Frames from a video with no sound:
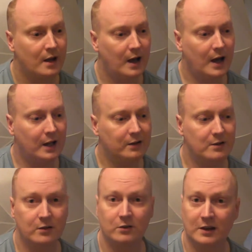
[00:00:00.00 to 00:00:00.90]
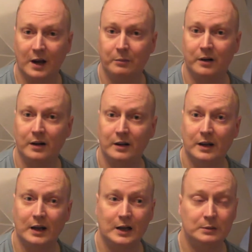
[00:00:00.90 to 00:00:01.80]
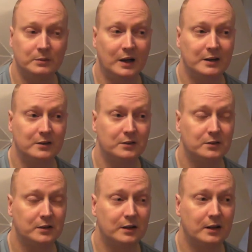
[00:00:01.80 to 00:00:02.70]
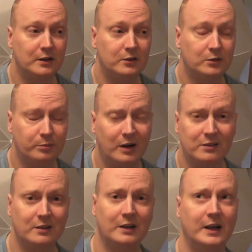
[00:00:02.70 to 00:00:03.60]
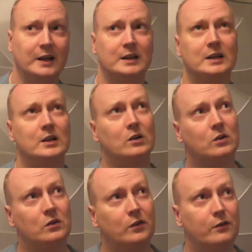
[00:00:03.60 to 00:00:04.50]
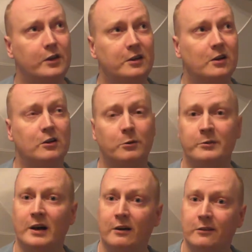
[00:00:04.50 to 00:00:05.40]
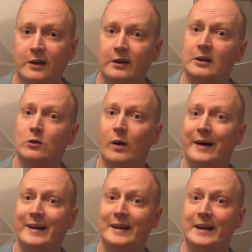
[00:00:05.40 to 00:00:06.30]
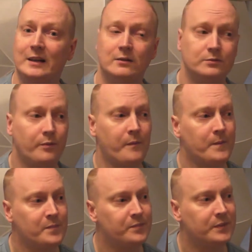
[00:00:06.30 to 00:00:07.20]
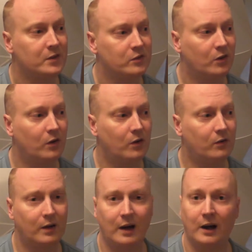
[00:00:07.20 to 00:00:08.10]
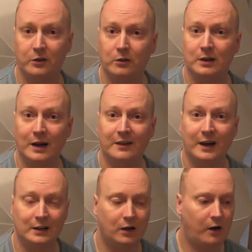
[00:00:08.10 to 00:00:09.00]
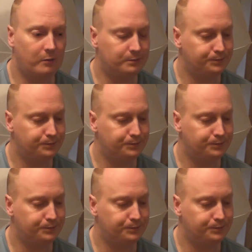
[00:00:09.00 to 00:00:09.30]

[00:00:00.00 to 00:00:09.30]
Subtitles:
And it's a good camera, and surprisingly the video that comes out of it is quite clean, so I do like that a lot.